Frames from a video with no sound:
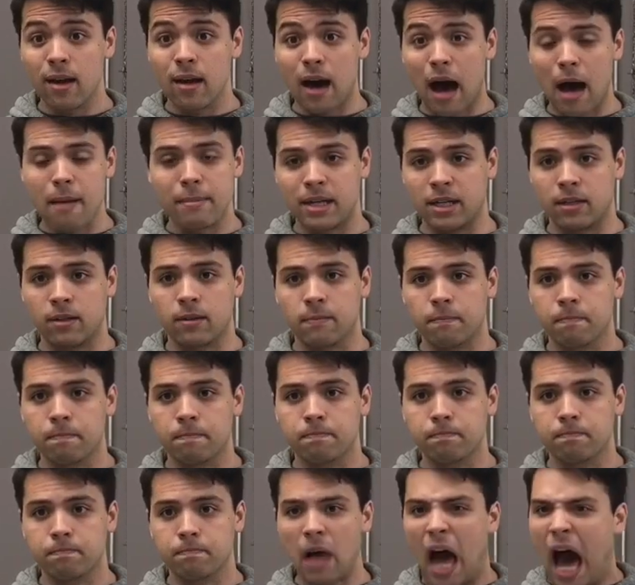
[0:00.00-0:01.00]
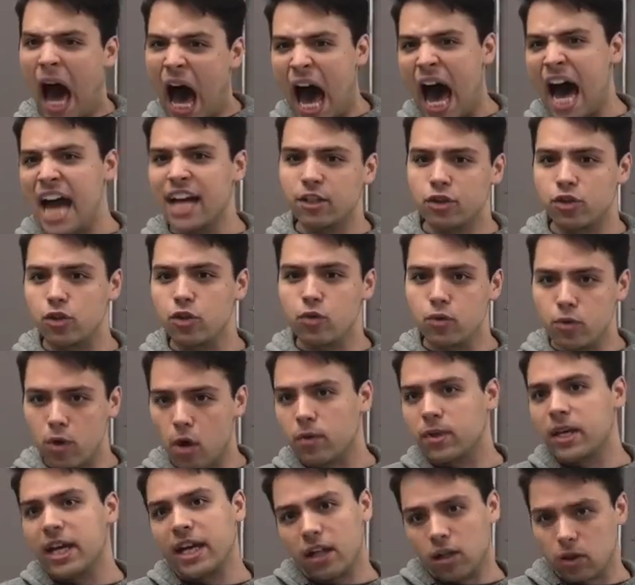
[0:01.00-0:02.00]
I mean, I do
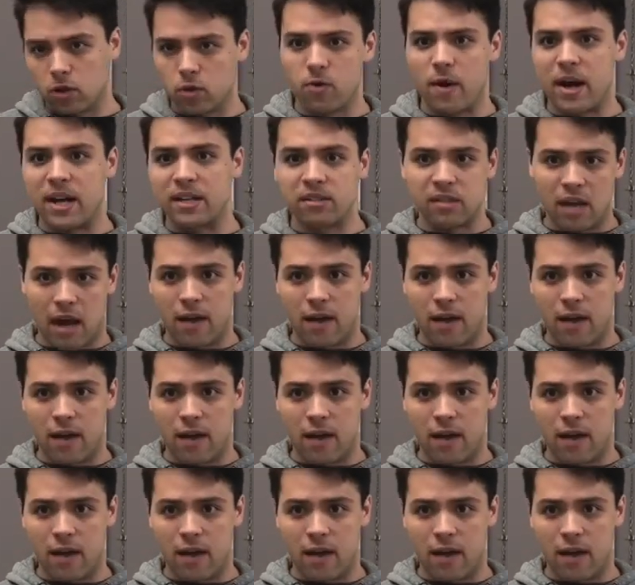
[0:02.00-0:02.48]
go to Hillcrest